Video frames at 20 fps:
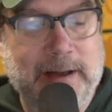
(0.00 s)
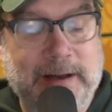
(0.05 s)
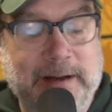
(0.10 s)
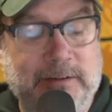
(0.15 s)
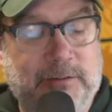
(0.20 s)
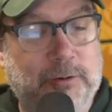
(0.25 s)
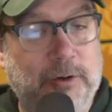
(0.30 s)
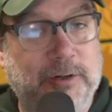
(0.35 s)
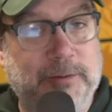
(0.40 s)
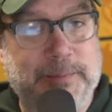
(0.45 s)

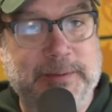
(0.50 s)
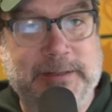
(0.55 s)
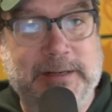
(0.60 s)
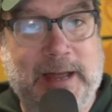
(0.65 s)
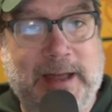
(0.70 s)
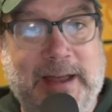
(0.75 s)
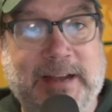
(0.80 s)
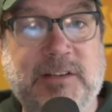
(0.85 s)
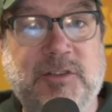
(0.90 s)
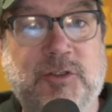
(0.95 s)
It's going to be
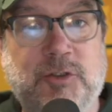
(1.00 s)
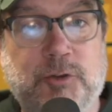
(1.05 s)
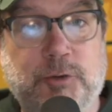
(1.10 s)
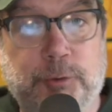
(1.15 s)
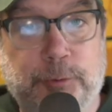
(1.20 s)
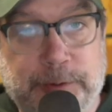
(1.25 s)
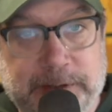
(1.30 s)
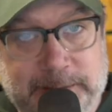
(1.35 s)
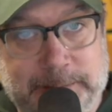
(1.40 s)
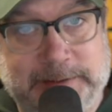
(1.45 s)

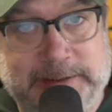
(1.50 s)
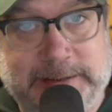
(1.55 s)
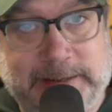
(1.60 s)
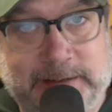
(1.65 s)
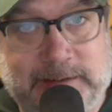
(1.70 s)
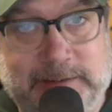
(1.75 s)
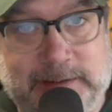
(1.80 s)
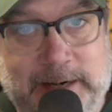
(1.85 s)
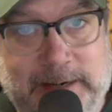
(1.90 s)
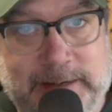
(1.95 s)
extremely
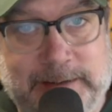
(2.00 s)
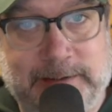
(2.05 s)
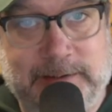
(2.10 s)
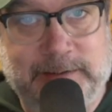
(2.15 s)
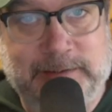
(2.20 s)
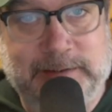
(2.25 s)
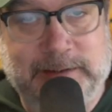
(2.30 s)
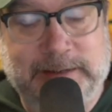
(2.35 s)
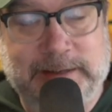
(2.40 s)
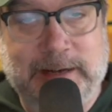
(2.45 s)
exciting to
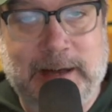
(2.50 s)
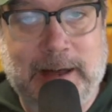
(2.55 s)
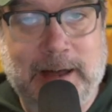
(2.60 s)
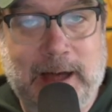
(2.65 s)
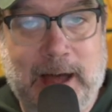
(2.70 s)
see